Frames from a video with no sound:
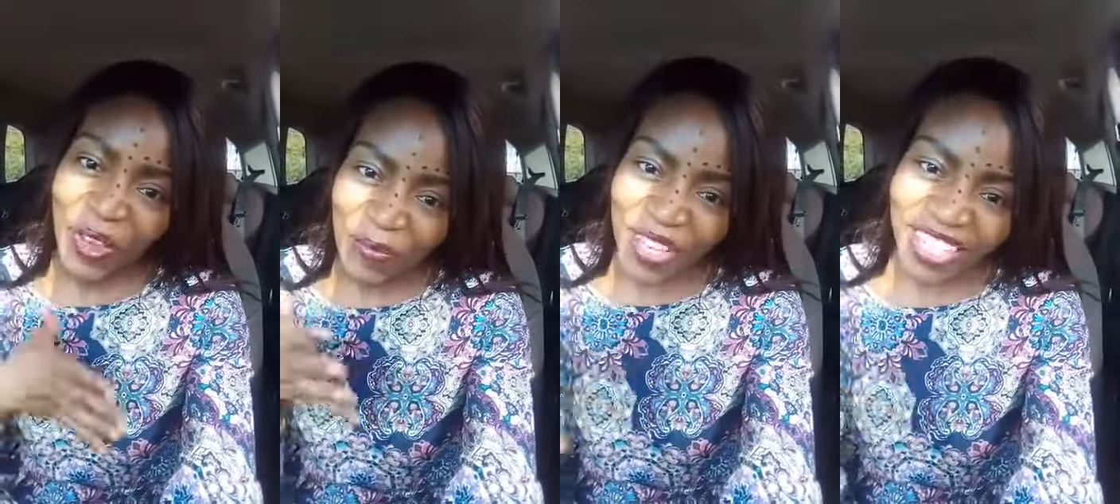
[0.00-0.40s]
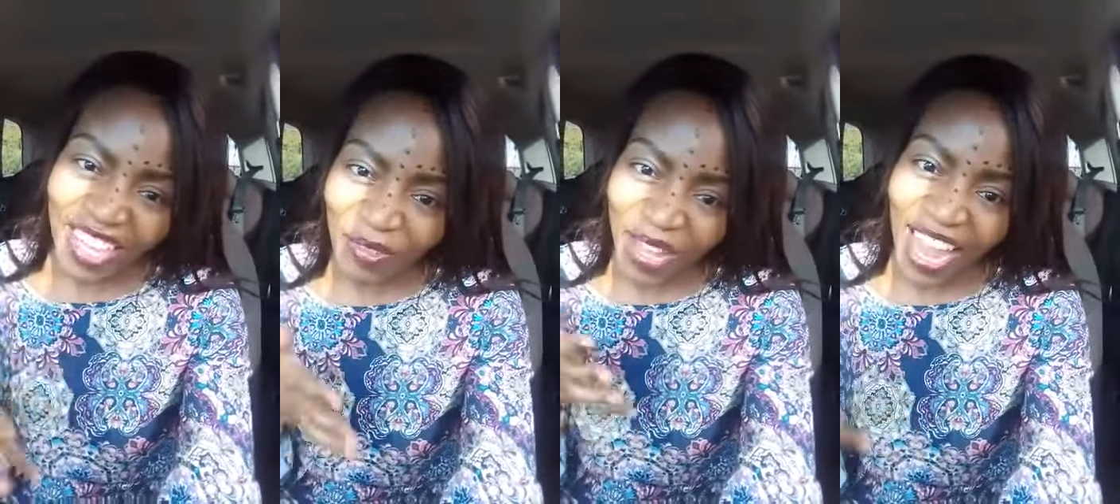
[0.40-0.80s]
topics
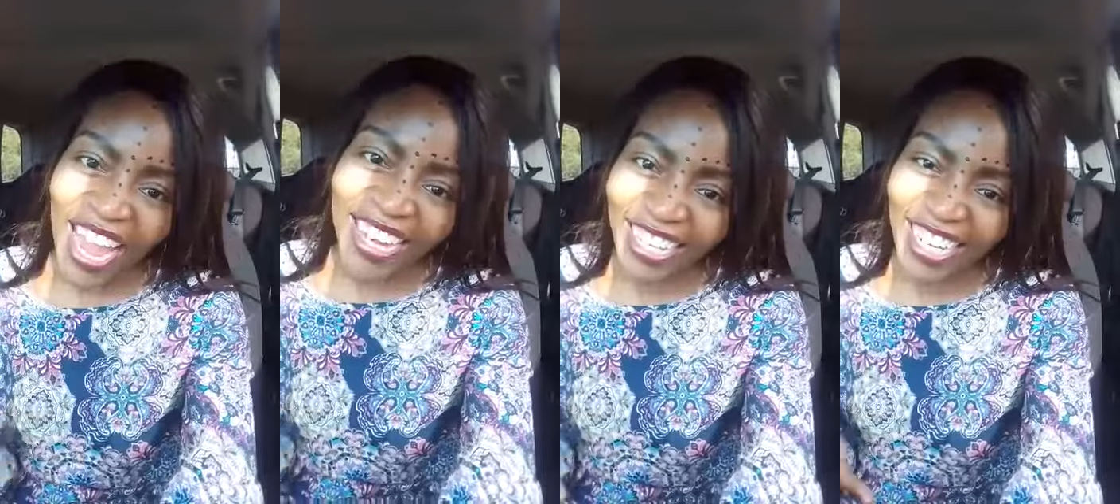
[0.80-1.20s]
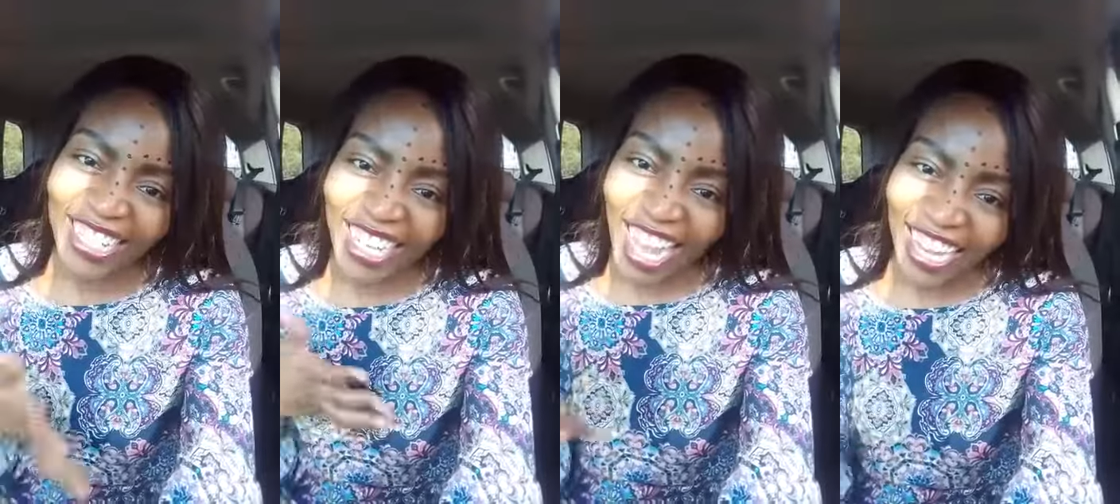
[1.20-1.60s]
that we handle
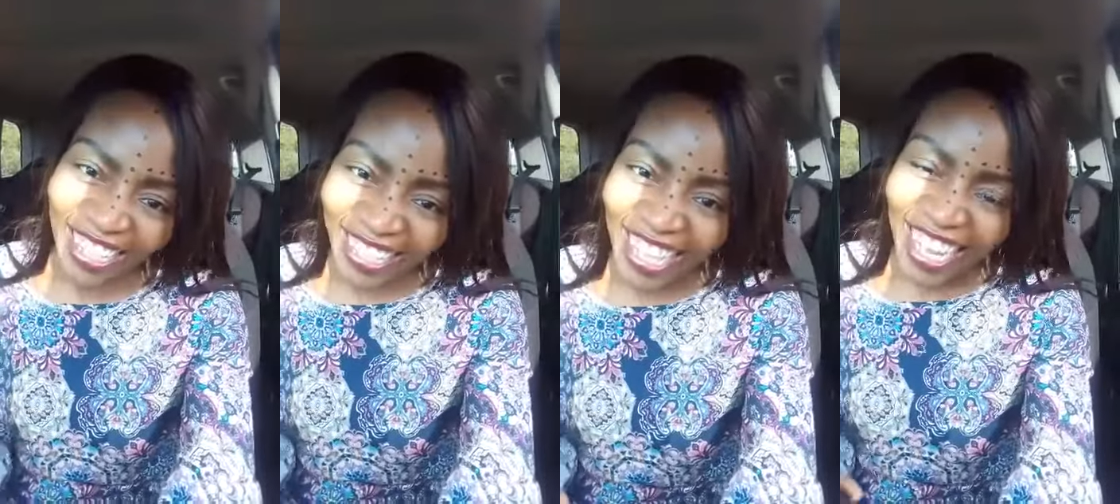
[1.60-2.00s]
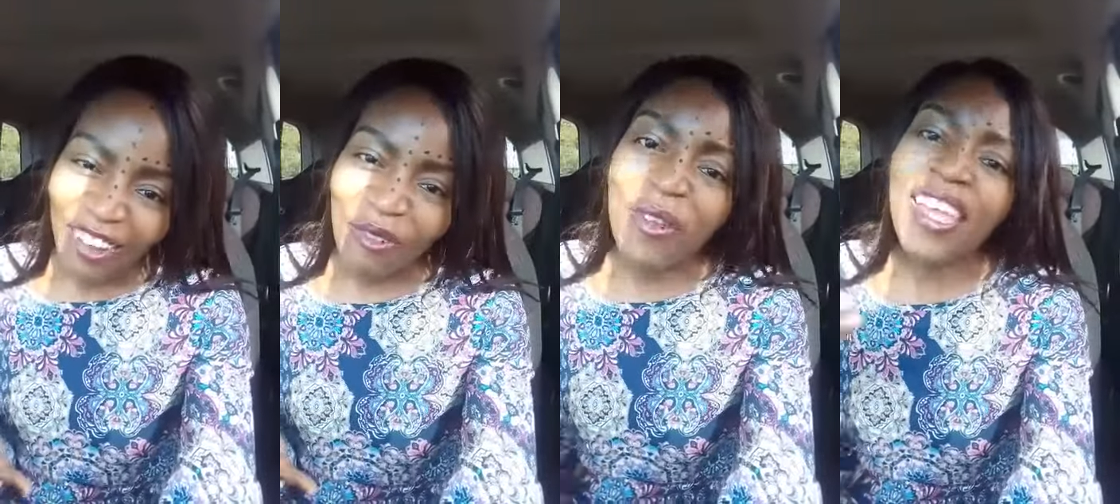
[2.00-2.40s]
and tackle,
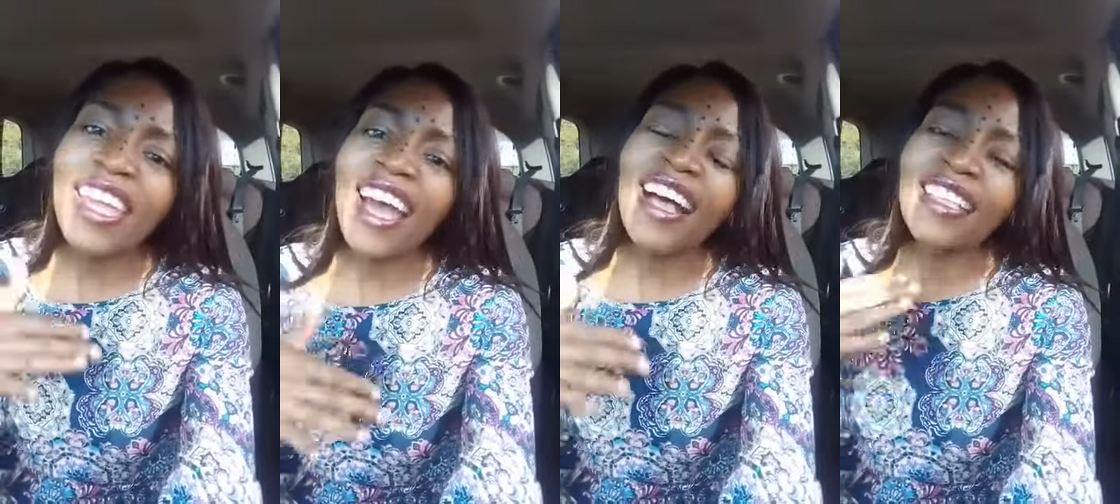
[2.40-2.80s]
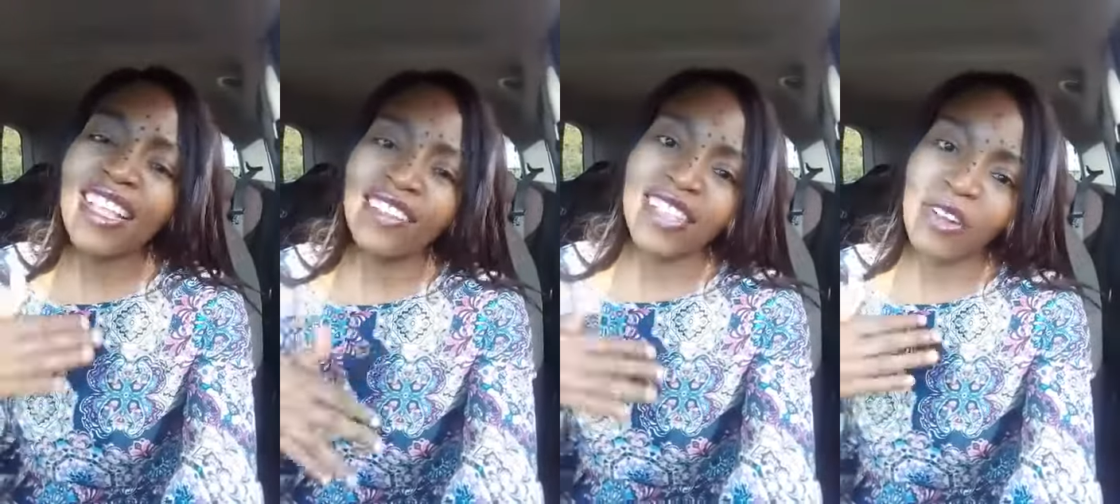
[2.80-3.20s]
we
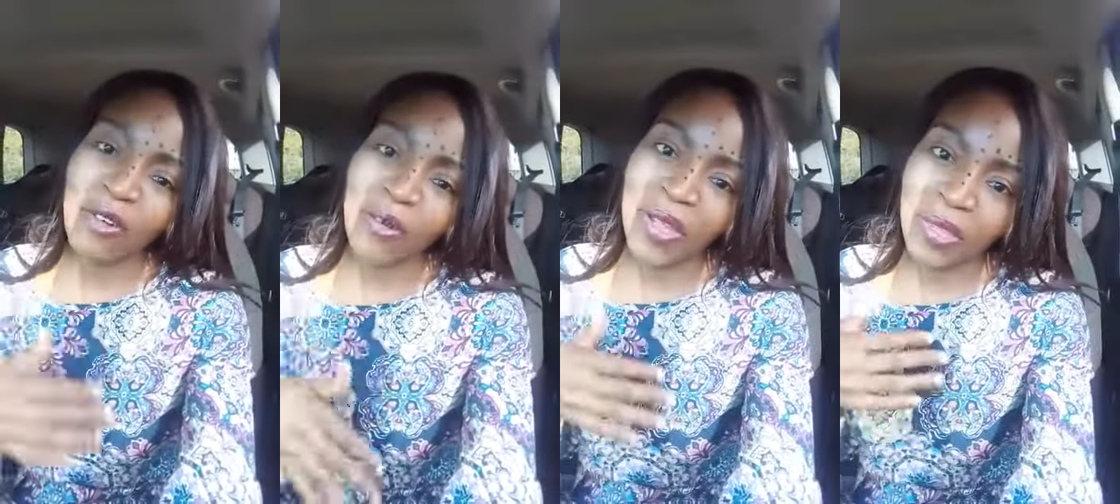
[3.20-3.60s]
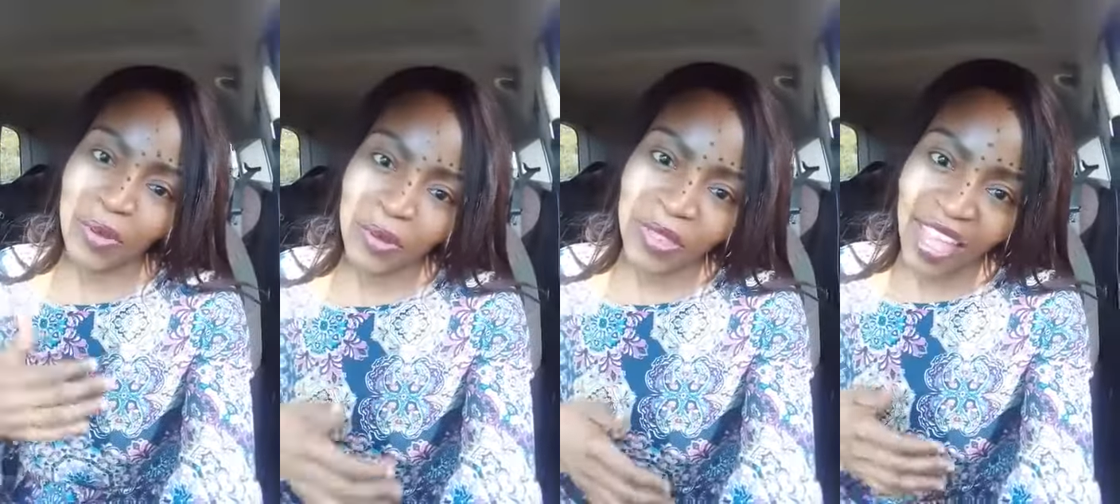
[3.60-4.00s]
ourselves are going
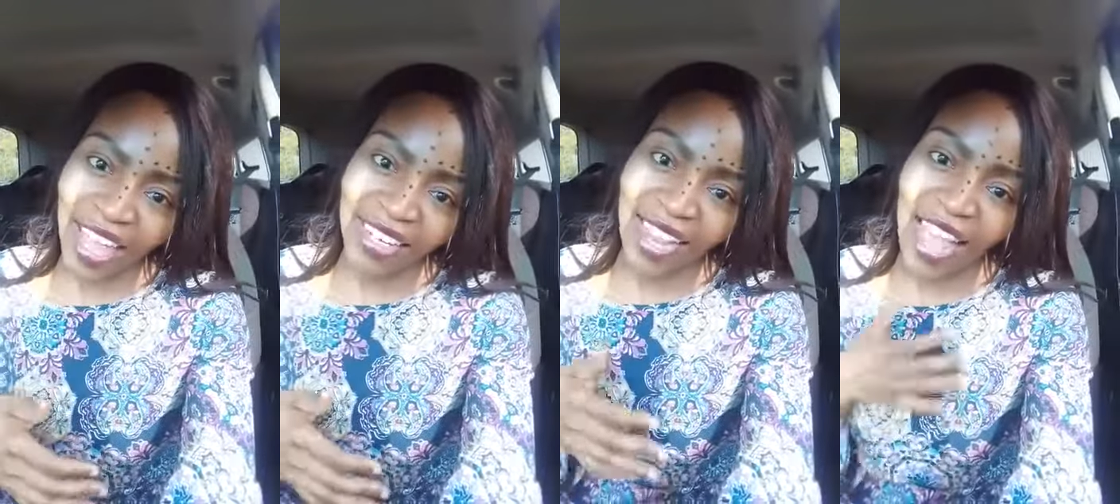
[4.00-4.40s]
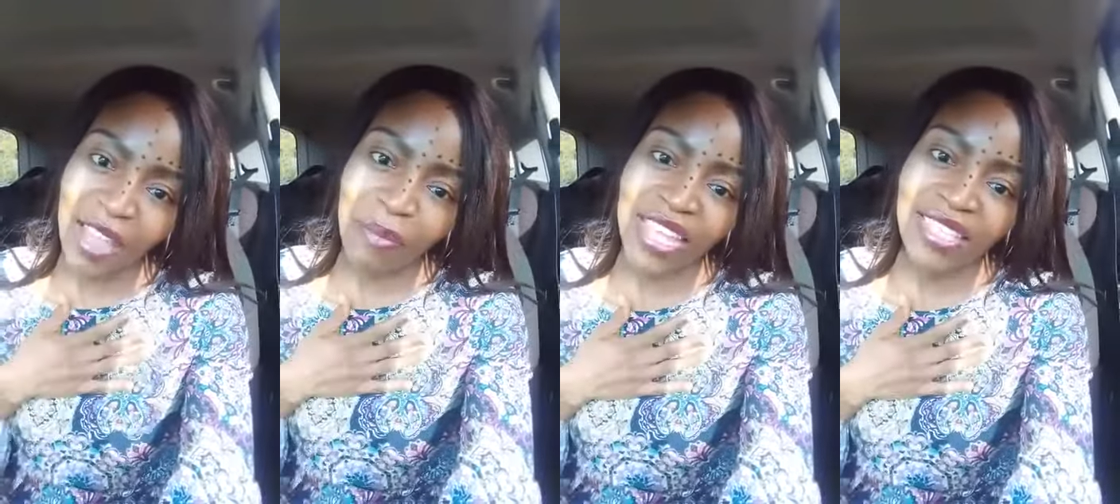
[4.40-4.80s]
through that.
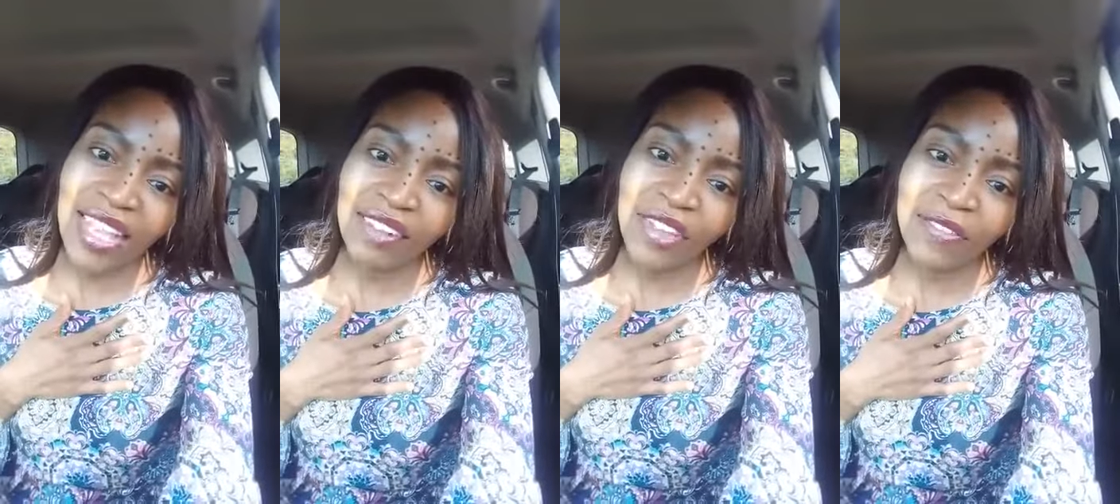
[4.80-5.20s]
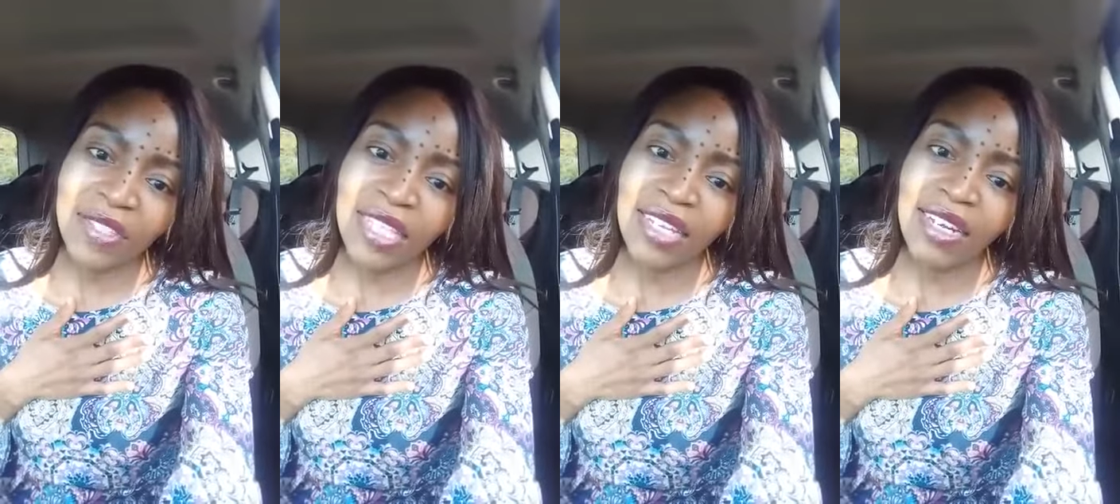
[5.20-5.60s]
I myself have
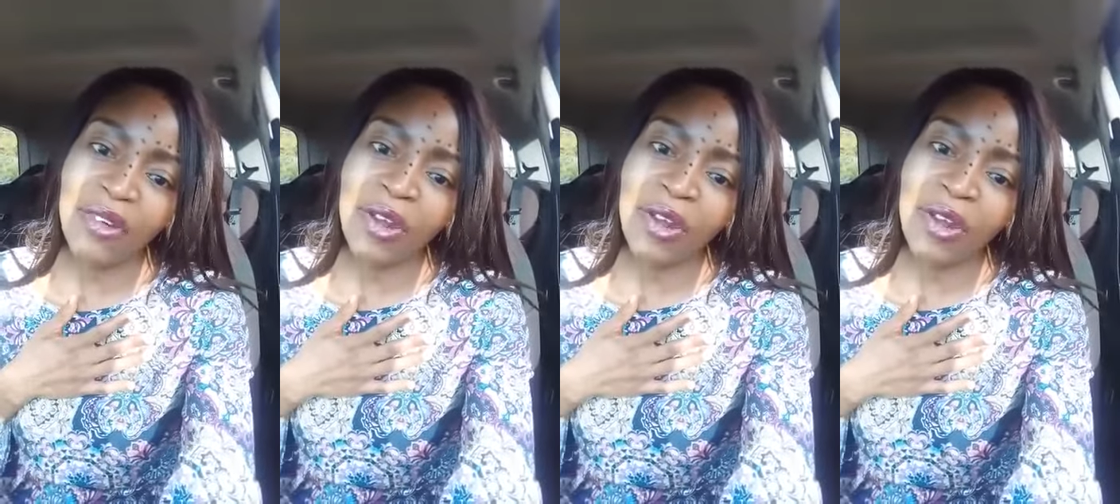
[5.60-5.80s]
seen